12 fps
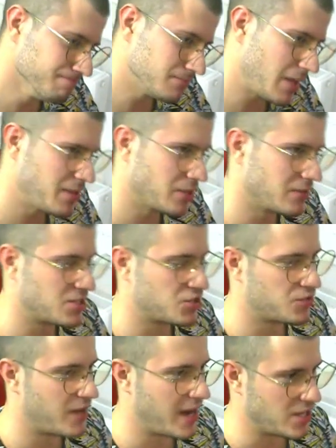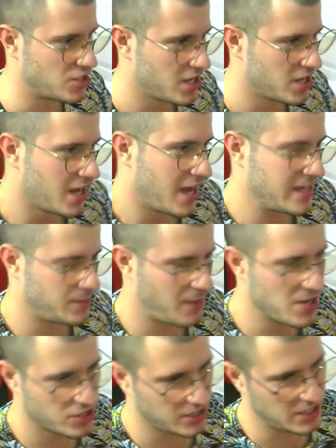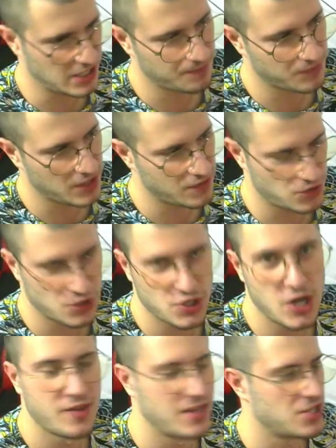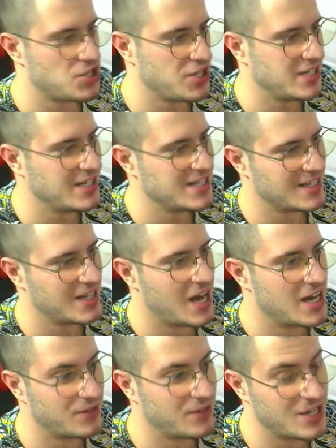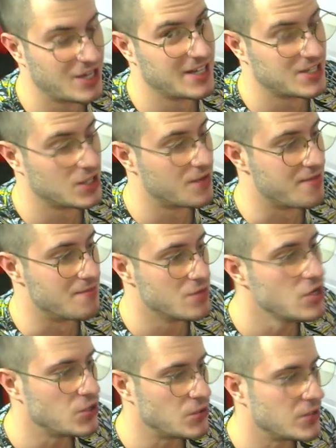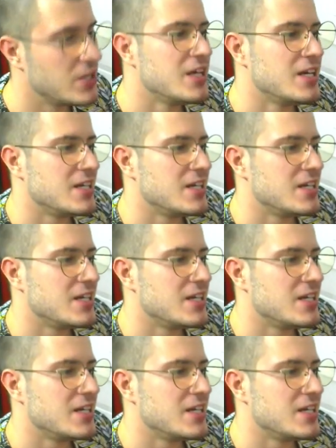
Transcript: a bit of a strange, especially if you should talk that she's a kind of a goddess of the moon.